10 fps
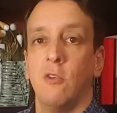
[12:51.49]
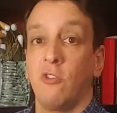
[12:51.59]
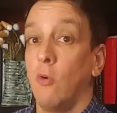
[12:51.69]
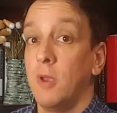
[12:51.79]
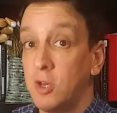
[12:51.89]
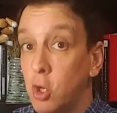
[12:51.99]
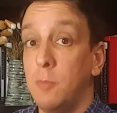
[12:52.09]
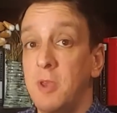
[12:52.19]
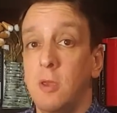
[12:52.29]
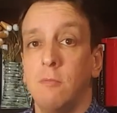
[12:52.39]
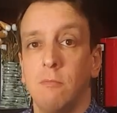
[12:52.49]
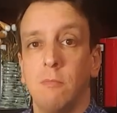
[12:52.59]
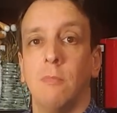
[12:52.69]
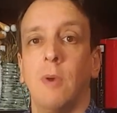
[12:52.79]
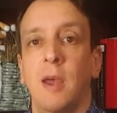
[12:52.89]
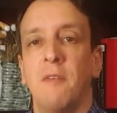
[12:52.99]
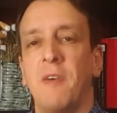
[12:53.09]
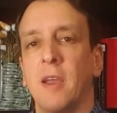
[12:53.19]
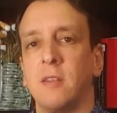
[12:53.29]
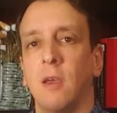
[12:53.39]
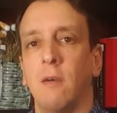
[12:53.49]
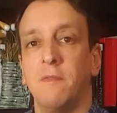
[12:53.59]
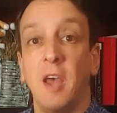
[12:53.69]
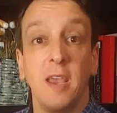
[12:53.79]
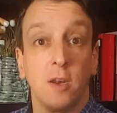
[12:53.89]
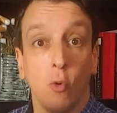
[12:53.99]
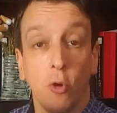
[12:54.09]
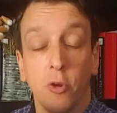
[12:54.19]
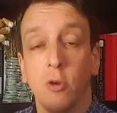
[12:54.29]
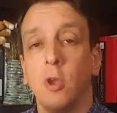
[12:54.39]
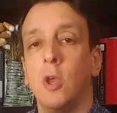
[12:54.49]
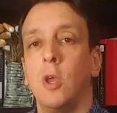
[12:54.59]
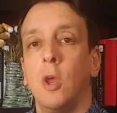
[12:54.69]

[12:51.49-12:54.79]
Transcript: So it could be an effect of diet order,